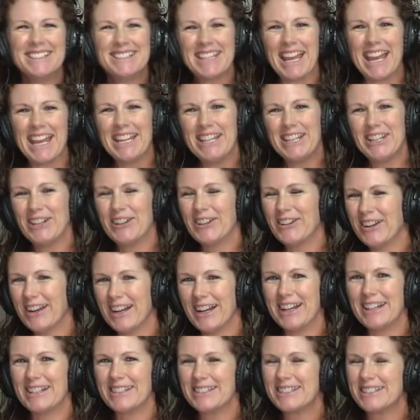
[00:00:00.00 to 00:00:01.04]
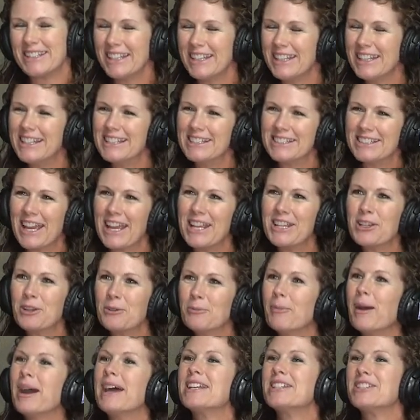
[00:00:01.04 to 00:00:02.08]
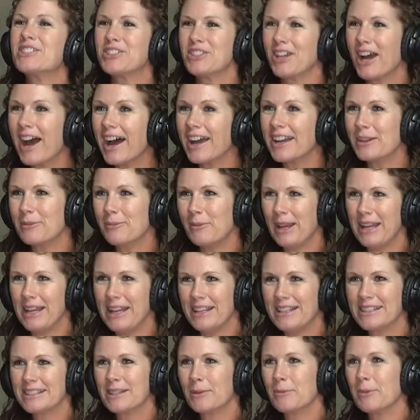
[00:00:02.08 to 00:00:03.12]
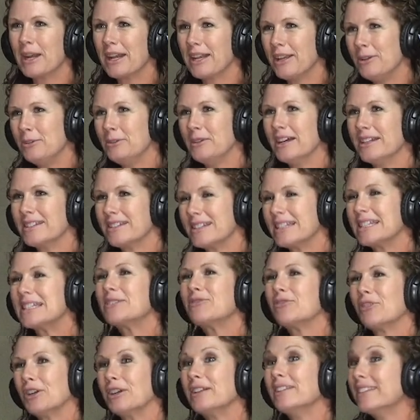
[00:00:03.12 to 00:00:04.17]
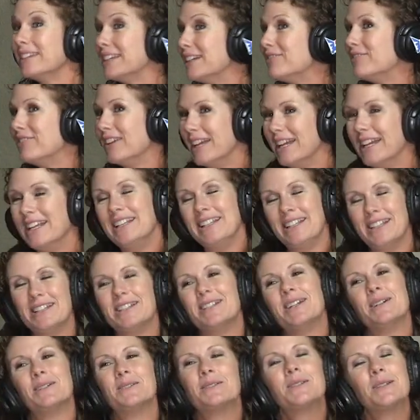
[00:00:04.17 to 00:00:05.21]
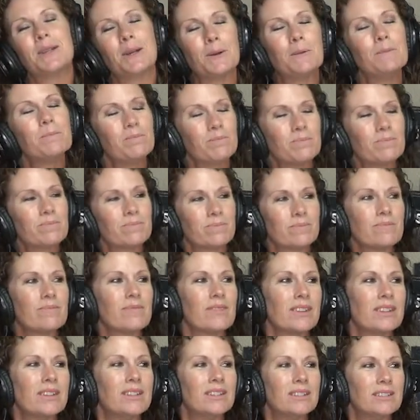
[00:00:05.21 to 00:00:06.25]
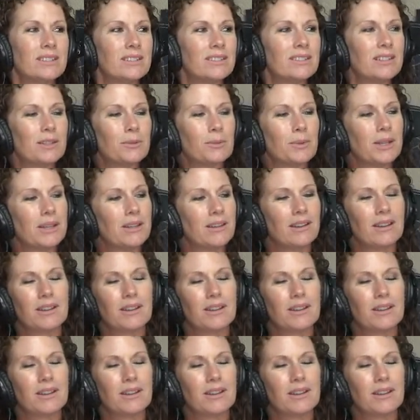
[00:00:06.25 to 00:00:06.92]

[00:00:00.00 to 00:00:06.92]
Take your best shot at beating somebody who does this for a living, so it'll be